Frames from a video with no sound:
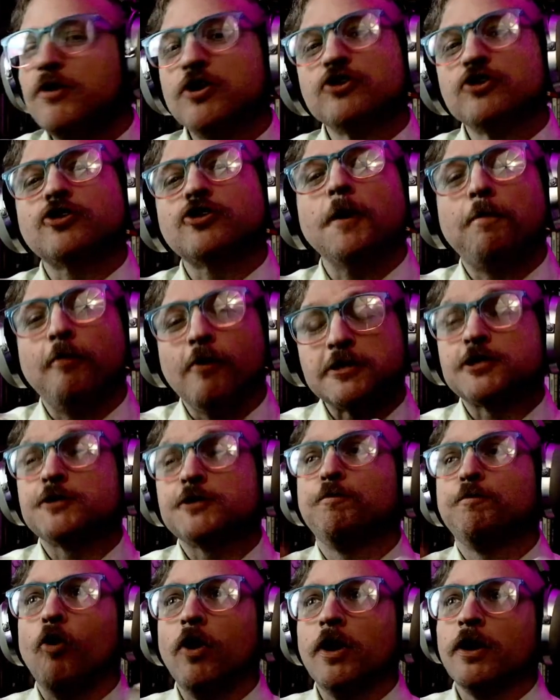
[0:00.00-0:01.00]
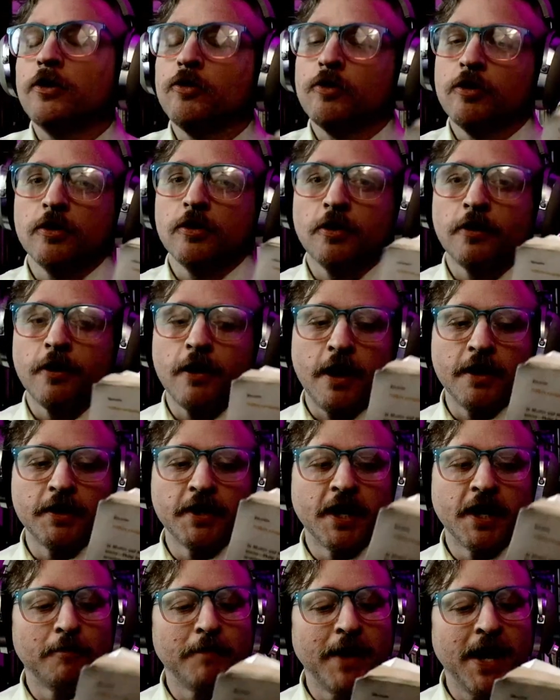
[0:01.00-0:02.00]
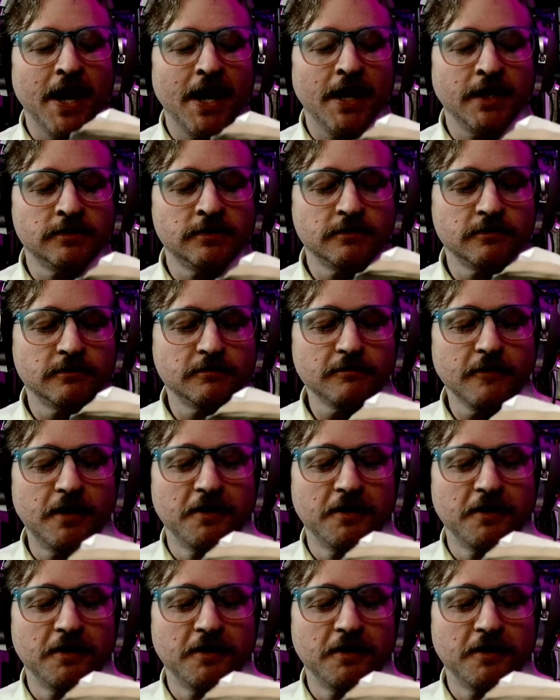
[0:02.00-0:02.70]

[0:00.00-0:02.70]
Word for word: You should have put spoiler alert on there, man.